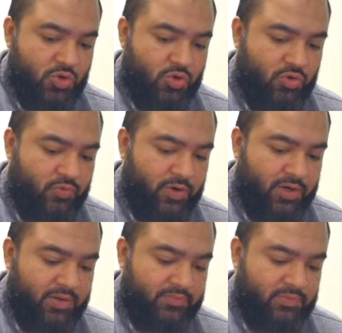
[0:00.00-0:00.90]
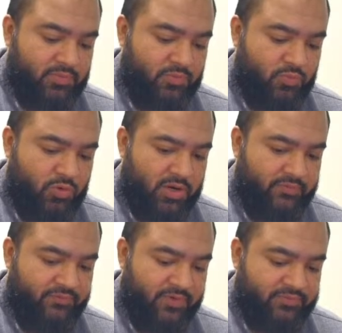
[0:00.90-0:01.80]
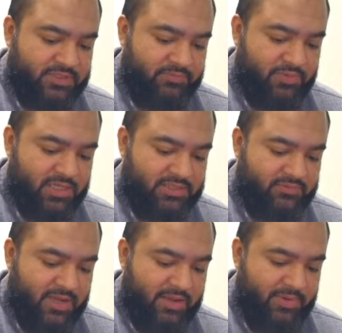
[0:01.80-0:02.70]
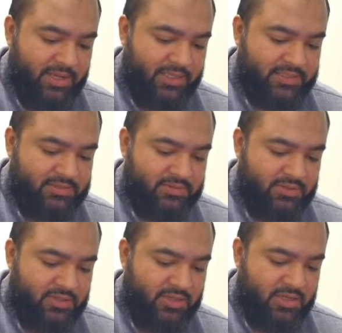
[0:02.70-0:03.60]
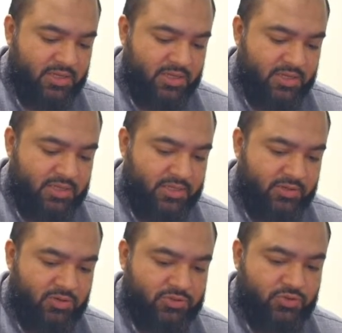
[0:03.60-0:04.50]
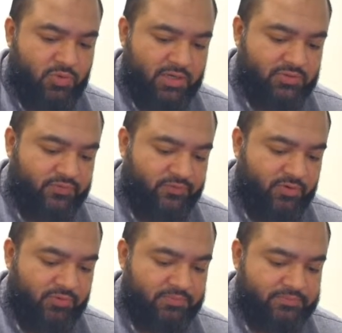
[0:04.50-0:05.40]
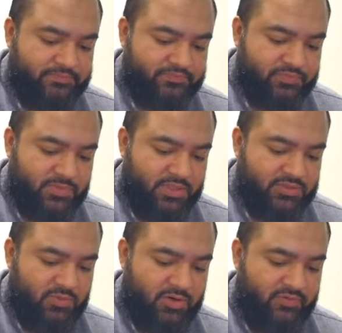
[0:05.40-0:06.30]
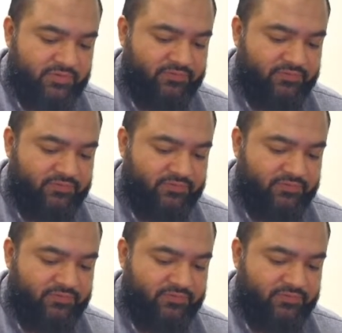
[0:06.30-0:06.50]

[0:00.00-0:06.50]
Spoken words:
over 150 plus 5x equal to 1 to 4. That's 1 over